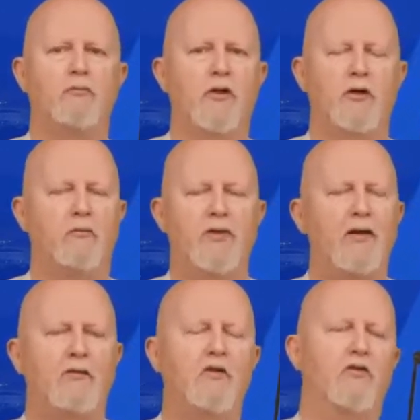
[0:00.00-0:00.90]
that
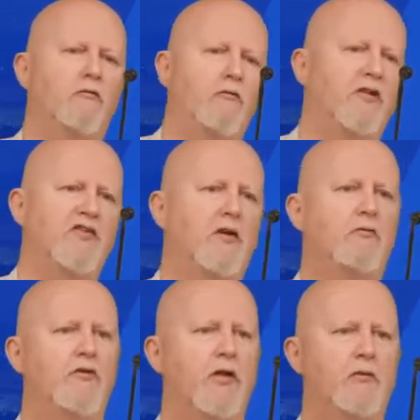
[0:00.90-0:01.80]
doesn't fix
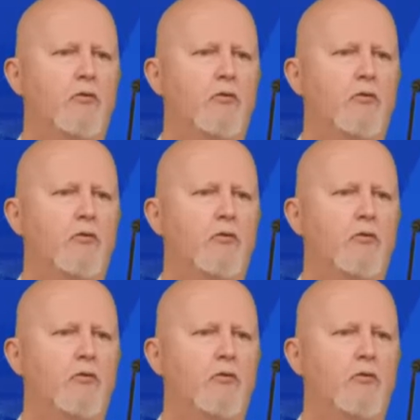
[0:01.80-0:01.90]
everything.